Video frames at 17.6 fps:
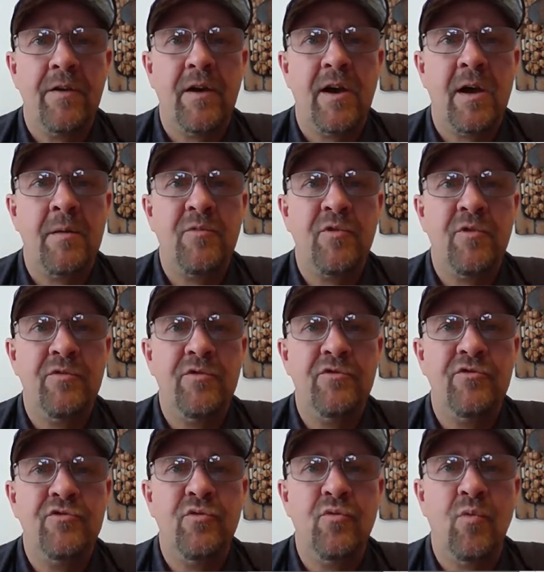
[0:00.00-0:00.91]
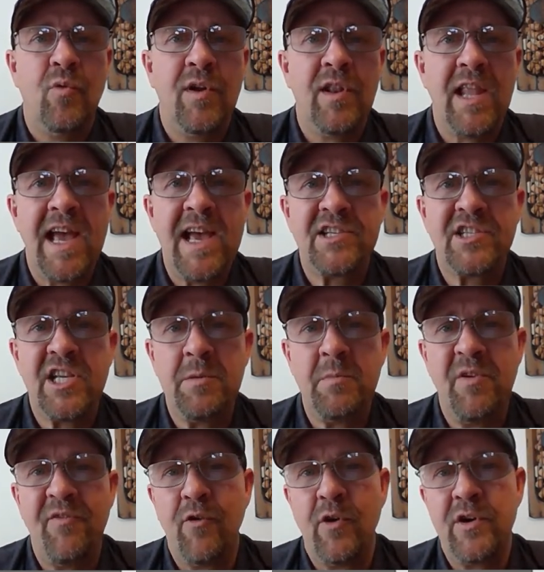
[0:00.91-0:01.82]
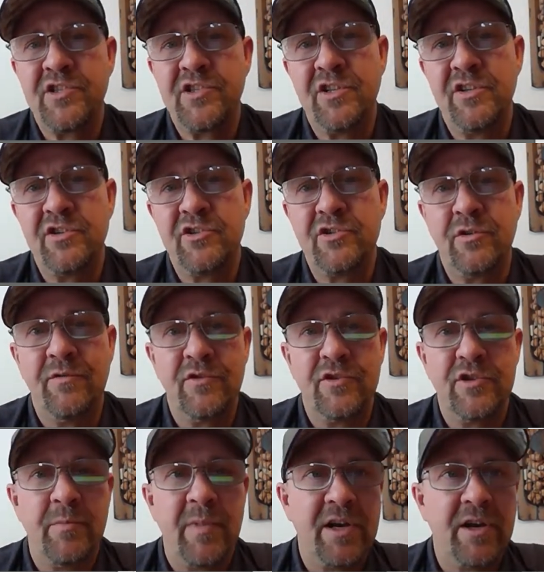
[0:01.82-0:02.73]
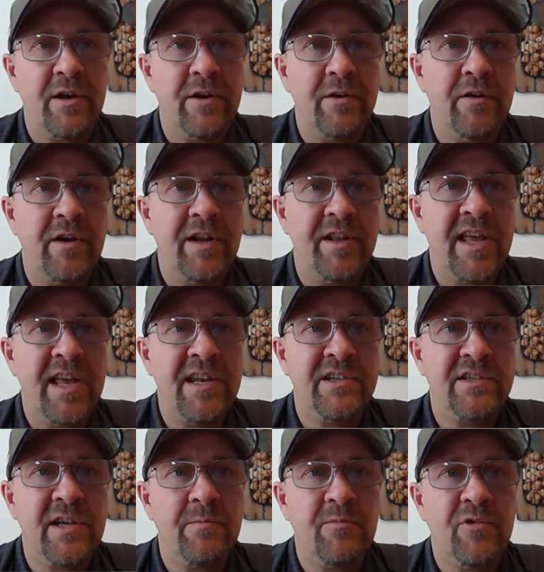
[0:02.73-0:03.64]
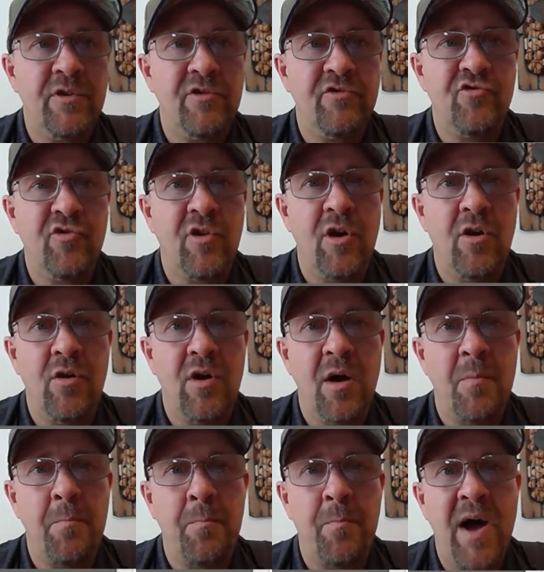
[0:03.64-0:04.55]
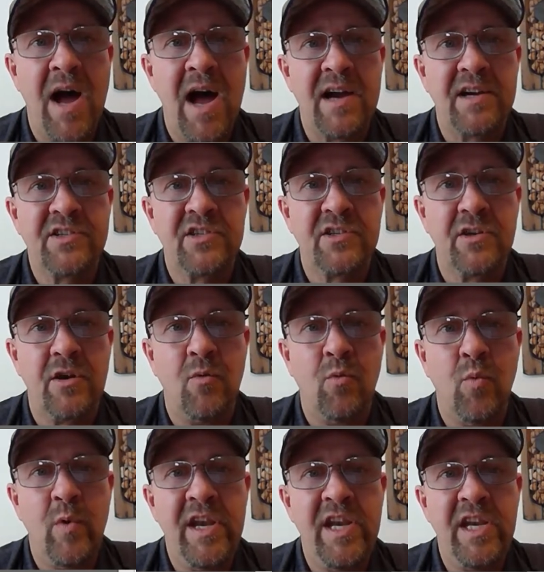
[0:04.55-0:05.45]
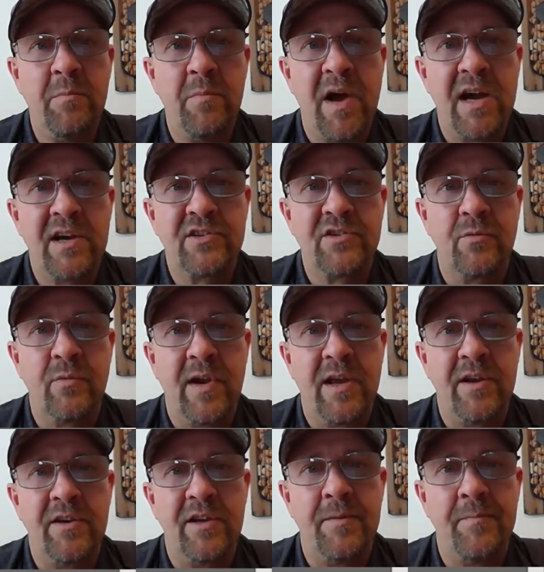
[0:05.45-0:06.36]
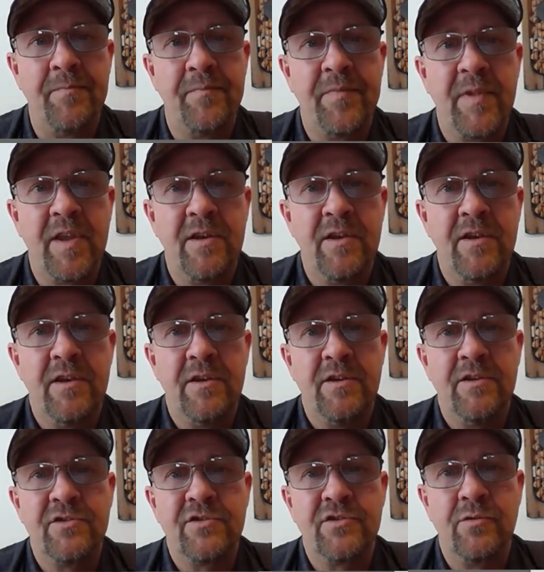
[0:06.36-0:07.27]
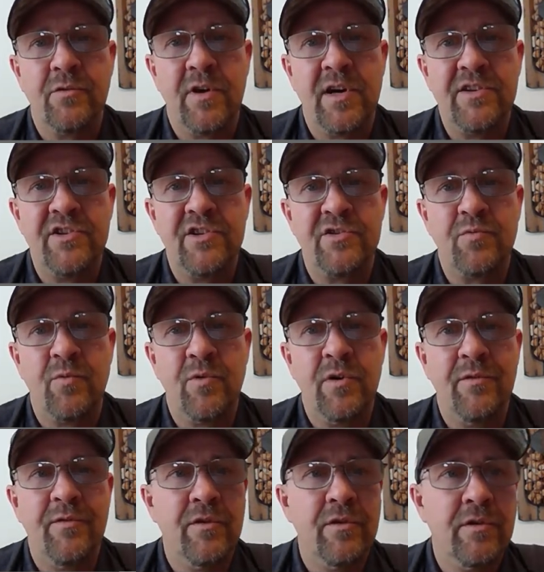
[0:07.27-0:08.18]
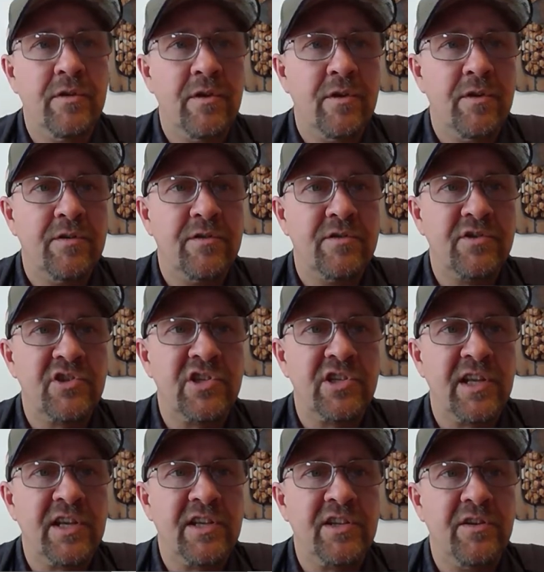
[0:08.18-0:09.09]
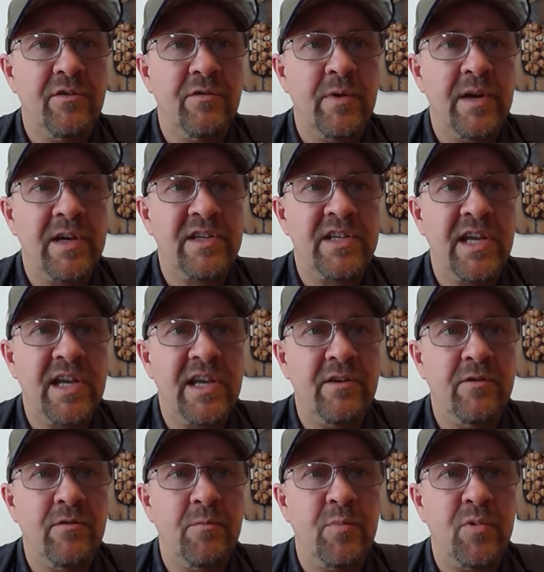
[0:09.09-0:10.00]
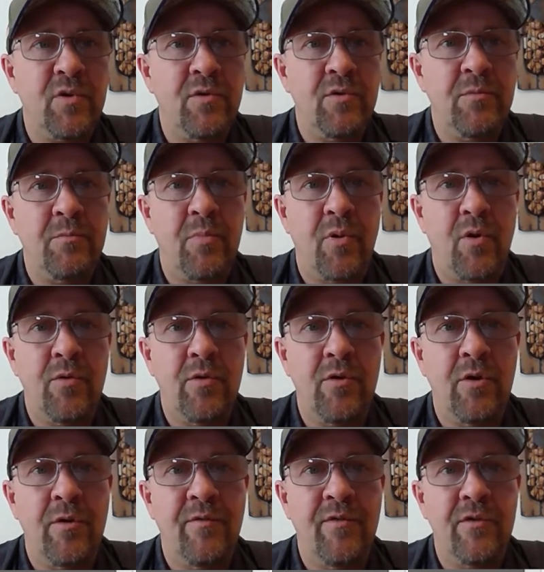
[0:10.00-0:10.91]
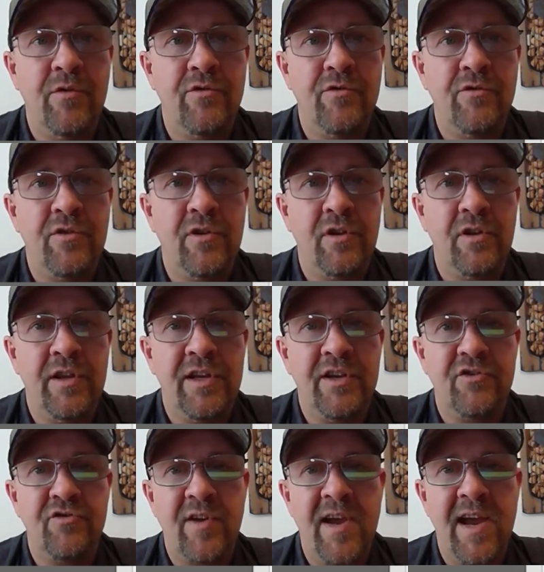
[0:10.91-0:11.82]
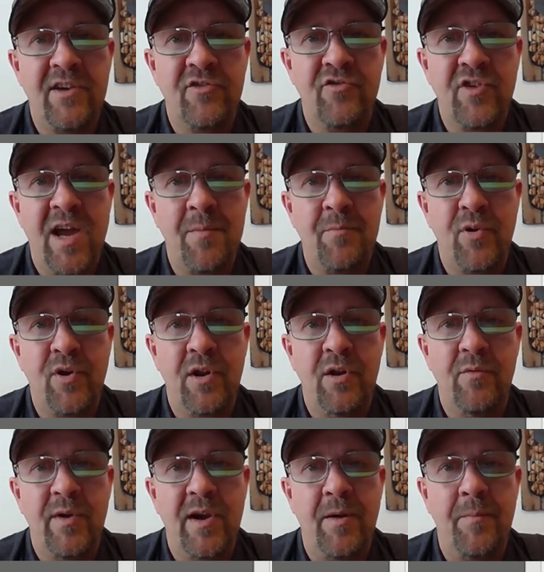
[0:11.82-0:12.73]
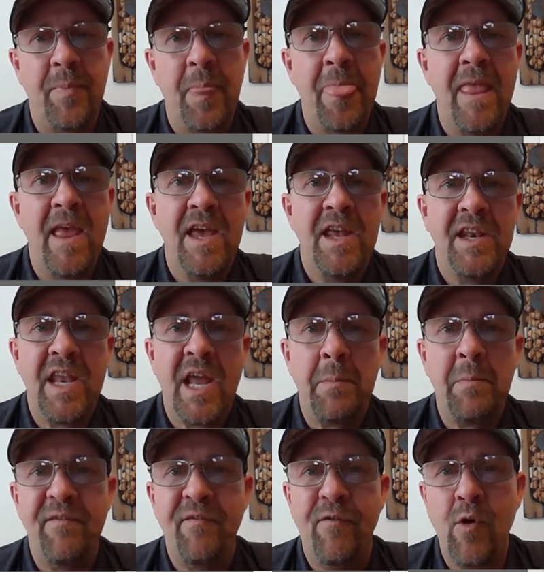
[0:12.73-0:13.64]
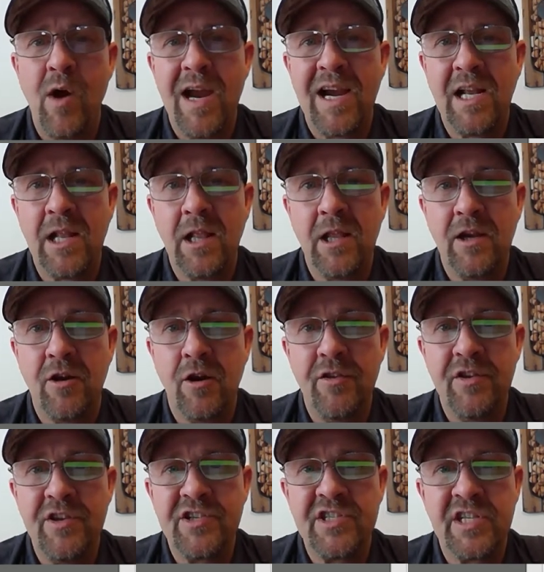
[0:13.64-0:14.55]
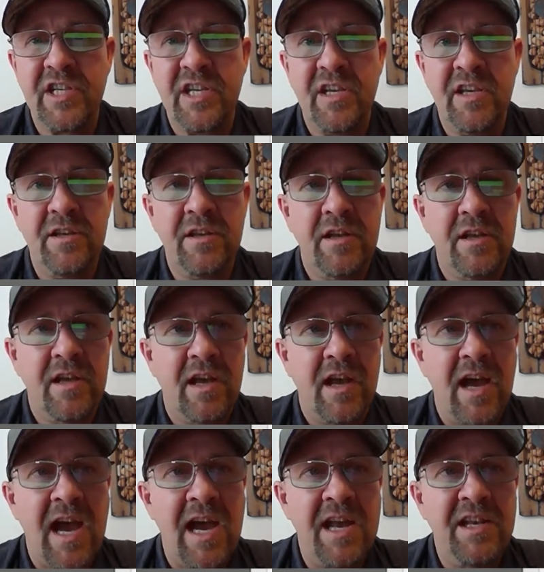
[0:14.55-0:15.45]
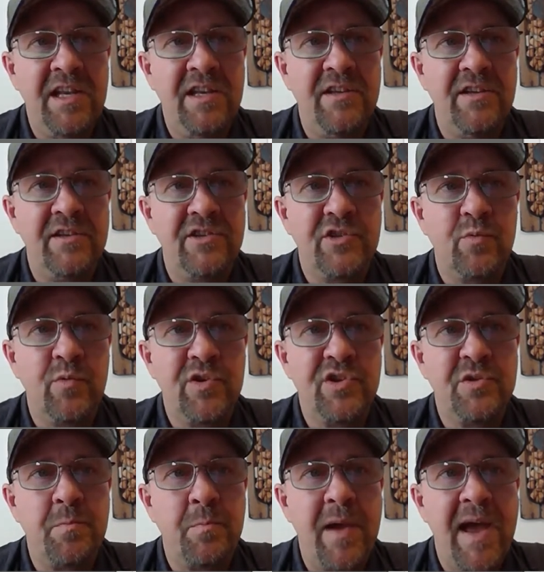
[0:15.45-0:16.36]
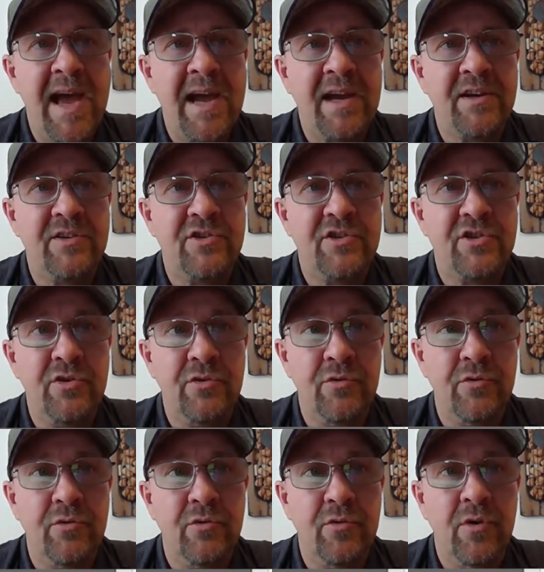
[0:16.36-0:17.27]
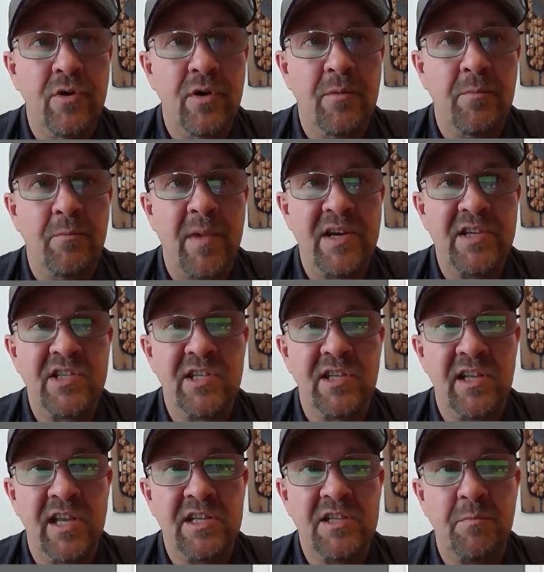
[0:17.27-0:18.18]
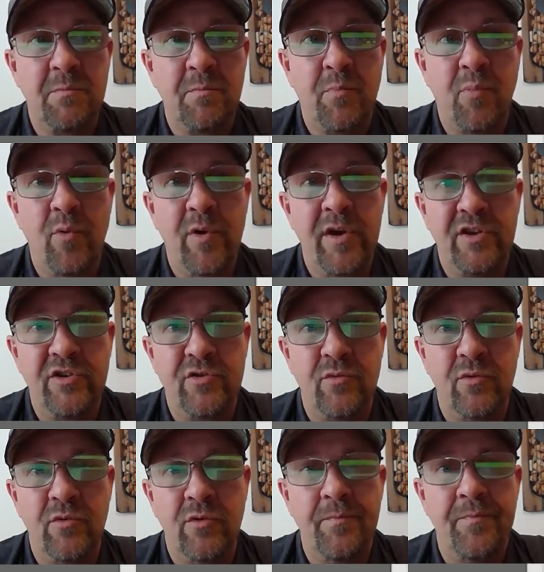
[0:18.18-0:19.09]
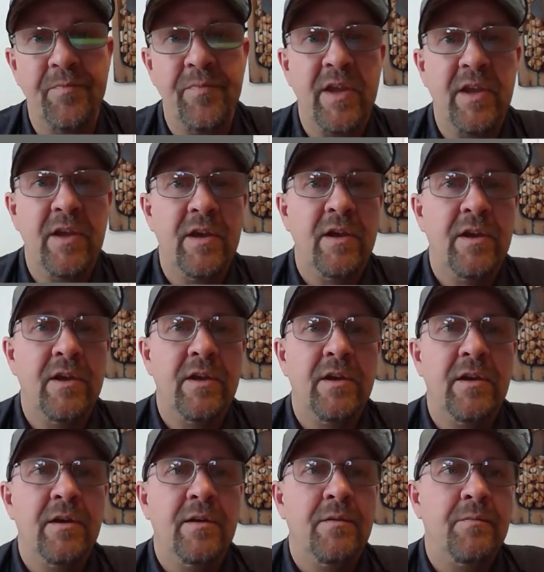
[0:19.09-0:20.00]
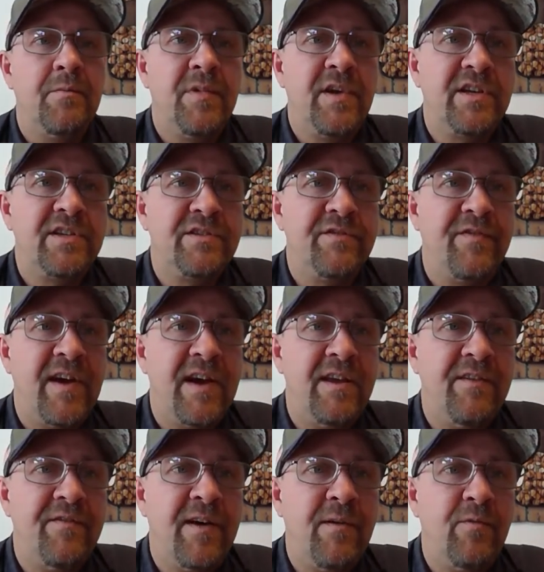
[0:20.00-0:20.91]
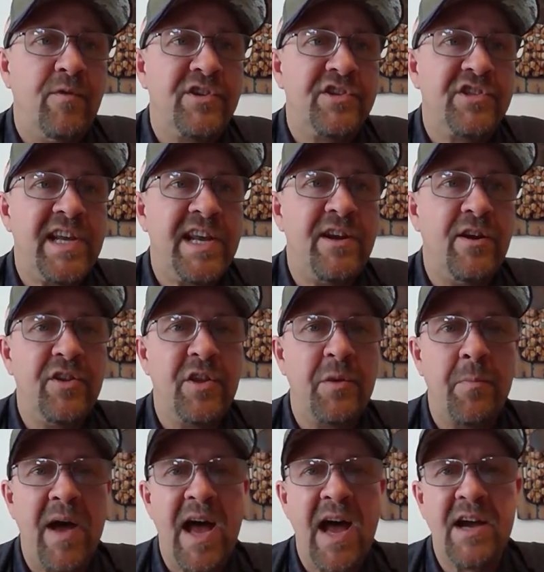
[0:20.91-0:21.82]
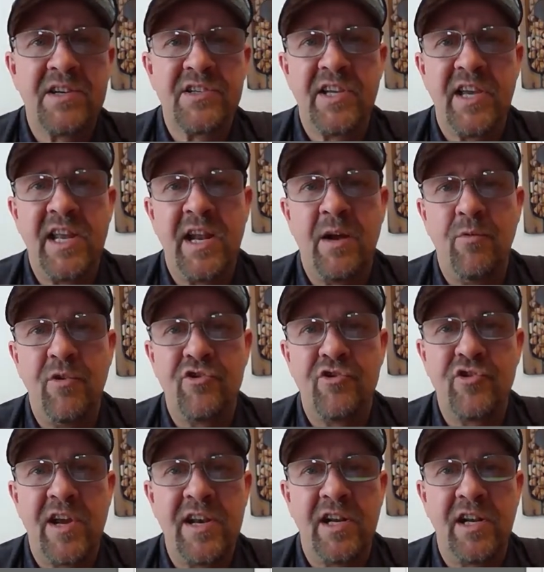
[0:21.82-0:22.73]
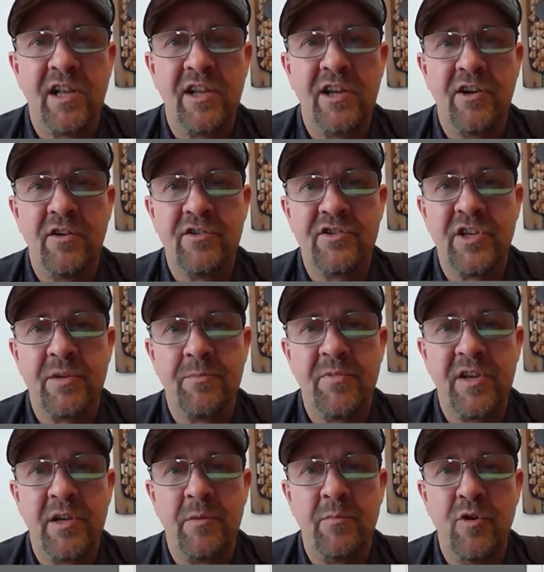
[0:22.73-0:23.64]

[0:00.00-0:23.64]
I'm going to do one last thing before I send this over to my cutter, and that is I'm going to draw a box, a weeding box around it. So I just went over, selected a rectangle, boom, pulled it over, click, drag, and drop, and put it around. Now before I click on this again, I need to switch back to my select pointing tool, because if I would have stayed on the box and I would have tried to click on something and